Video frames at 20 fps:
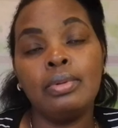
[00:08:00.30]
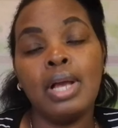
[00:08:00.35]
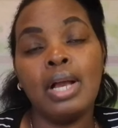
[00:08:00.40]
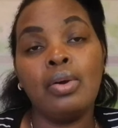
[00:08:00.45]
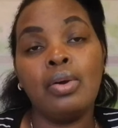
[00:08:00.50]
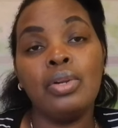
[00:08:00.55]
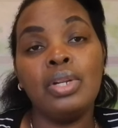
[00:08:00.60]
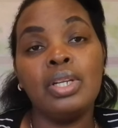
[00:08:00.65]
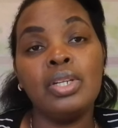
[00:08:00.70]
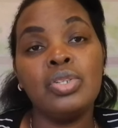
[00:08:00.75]

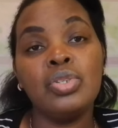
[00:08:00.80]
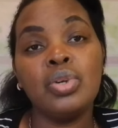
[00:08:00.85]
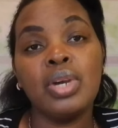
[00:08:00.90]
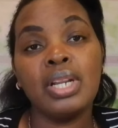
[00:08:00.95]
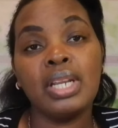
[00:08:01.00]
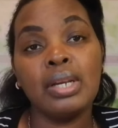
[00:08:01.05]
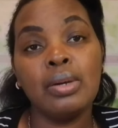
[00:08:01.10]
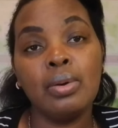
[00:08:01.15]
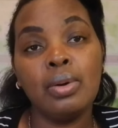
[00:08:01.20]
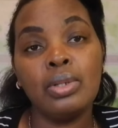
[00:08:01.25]
according
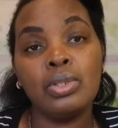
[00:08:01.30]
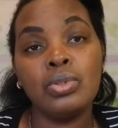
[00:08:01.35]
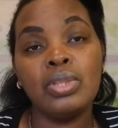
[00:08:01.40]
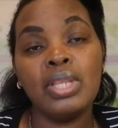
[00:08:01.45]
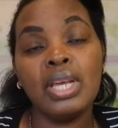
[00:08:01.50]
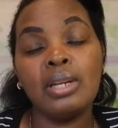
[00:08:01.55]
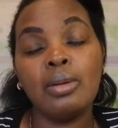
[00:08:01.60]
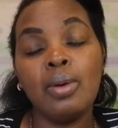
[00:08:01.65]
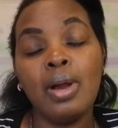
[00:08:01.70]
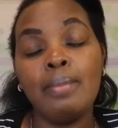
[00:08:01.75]
to
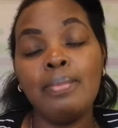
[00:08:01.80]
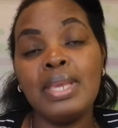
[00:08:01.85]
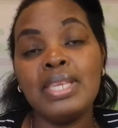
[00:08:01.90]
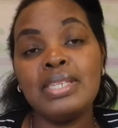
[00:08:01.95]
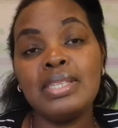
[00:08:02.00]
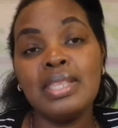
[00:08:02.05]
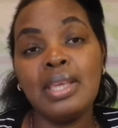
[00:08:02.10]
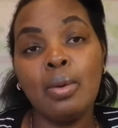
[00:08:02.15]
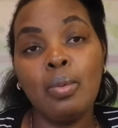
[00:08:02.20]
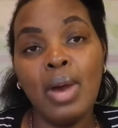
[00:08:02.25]
the
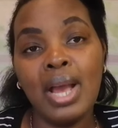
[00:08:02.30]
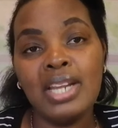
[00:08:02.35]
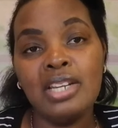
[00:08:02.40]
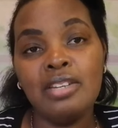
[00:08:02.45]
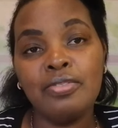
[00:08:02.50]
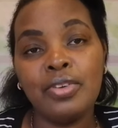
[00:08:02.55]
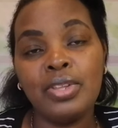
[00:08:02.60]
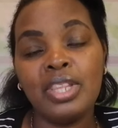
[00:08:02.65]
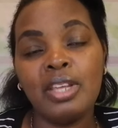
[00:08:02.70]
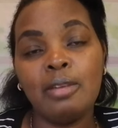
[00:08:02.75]
requirements they want
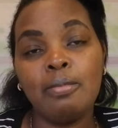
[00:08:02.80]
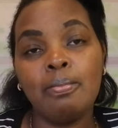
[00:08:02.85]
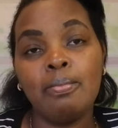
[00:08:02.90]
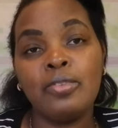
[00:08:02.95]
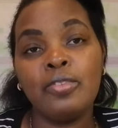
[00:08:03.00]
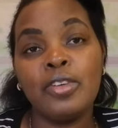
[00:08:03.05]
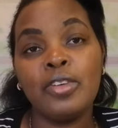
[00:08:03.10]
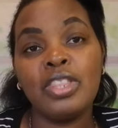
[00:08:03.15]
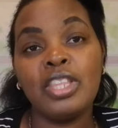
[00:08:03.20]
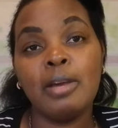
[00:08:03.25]
for
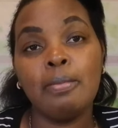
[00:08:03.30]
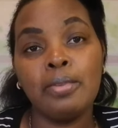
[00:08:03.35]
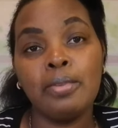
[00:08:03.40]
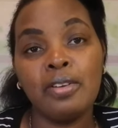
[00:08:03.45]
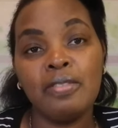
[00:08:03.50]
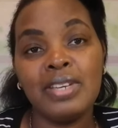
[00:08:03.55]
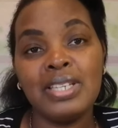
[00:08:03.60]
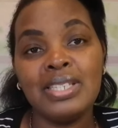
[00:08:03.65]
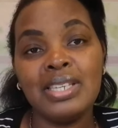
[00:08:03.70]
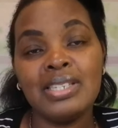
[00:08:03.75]
their
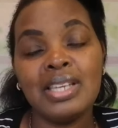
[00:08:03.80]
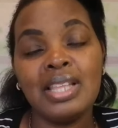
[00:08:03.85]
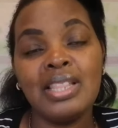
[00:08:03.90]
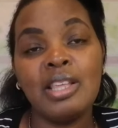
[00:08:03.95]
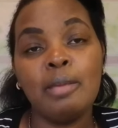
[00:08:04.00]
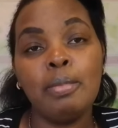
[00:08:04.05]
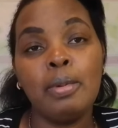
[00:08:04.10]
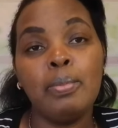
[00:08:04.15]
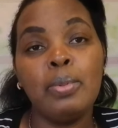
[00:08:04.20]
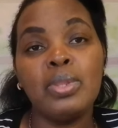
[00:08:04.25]
provinces and
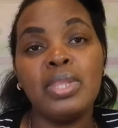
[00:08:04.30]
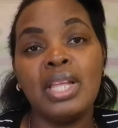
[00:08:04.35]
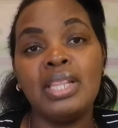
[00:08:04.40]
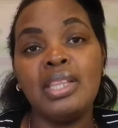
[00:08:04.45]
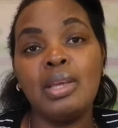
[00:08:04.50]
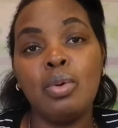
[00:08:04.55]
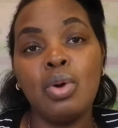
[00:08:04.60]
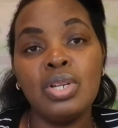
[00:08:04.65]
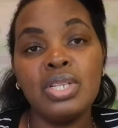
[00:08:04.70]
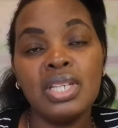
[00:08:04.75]
the people that
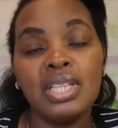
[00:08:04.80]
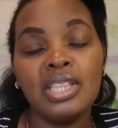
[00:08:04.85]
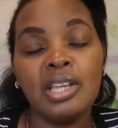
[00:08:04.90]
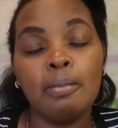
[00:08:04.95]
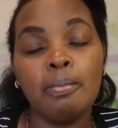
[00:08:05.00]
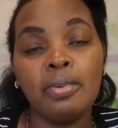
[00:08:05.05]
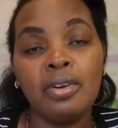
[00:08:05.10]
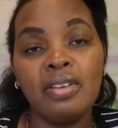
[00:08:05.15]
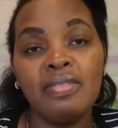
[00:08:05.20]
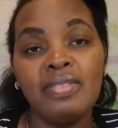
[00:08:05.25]
they want in
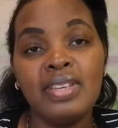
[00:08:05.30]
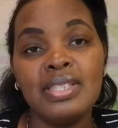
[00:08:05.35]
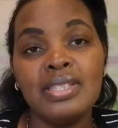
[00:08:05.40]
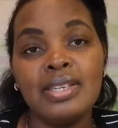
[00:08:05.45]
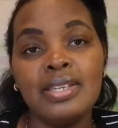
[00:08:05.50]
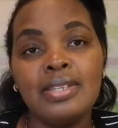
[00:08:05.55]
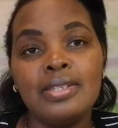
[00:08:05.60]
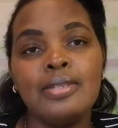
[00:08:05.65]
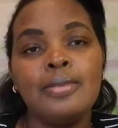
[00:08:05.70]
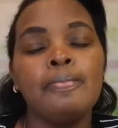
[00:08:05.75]
their
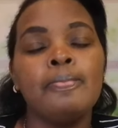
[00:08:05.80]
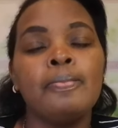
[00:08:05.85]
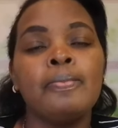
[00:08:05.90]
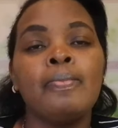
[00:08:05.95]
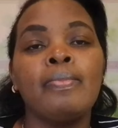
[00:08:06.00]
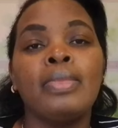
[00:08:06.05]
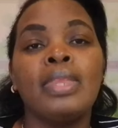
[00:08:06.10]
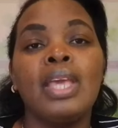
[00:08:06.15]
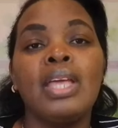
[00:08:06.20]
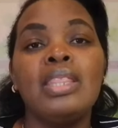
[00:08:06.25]
provinces,
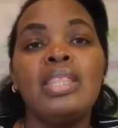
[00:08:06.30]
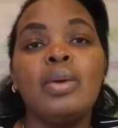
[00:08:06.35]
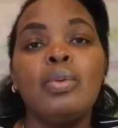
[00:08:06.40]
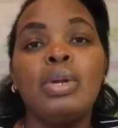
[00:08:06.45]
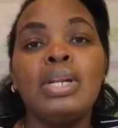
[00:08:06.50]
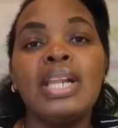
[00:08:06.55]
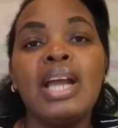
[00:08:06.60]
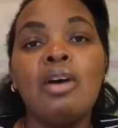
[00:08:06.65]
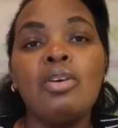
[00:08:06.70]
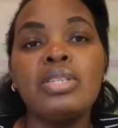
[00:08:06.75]
they
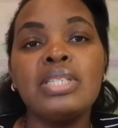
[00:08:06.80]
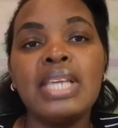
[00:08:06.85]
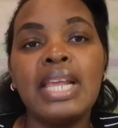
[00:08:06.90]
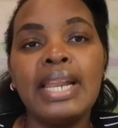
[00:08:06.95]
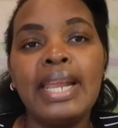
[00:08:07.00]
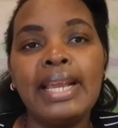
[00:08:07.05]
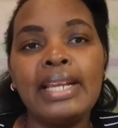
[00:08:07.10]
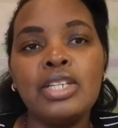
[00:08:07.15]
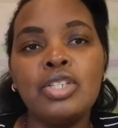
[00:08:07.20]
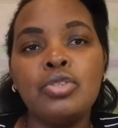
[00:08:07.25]
will now
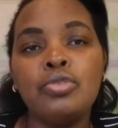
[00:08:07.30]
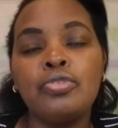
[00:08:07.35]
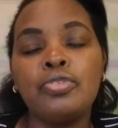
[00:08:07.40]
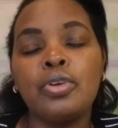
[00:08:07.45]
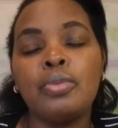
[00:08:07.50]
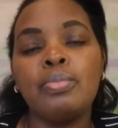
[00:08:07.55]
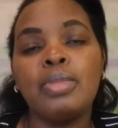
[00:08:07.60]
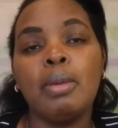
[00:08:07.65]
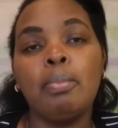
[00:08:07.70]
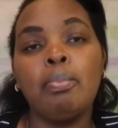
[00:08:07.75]
select you
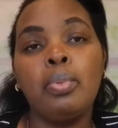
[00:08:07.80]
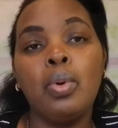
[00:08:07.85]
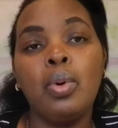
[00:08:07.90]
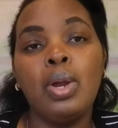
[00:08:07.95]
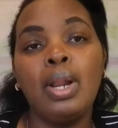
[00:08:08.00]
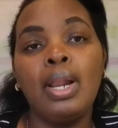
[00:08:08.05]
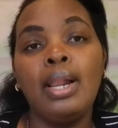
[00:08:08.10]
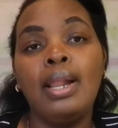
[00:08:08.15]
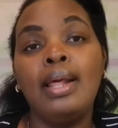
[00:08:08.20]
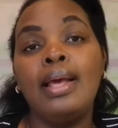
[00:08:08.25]
from the
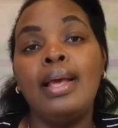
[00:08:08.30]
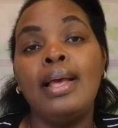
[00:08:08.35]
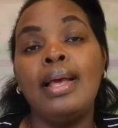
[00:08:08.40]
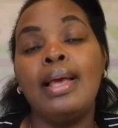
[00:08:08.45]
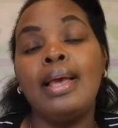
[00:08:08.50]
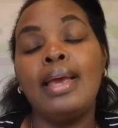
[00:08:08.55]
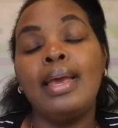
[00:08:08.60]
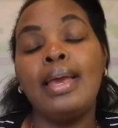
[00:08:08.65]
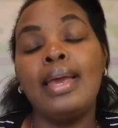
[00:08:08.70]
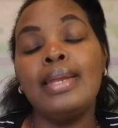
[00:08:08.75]
pool
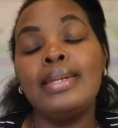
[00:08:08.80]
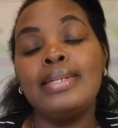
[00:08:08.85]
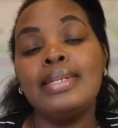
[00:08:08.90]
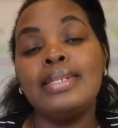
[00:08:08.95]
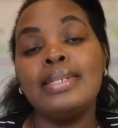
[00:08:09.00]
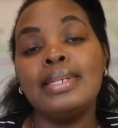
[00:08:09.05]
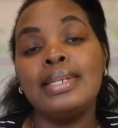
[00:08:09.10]
and